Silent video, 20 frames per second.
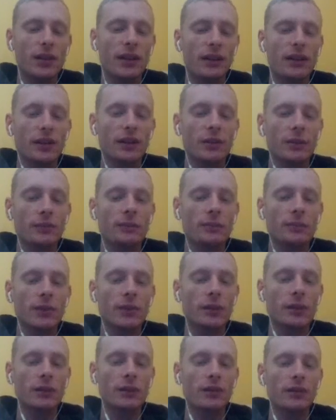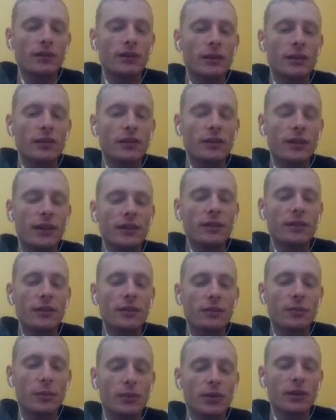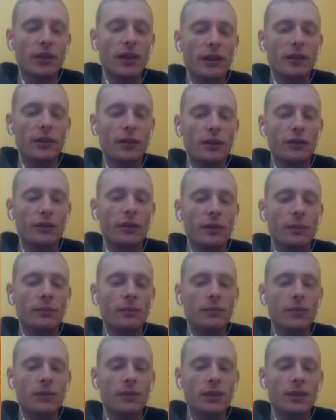I think we did, right? remember collecting all of them.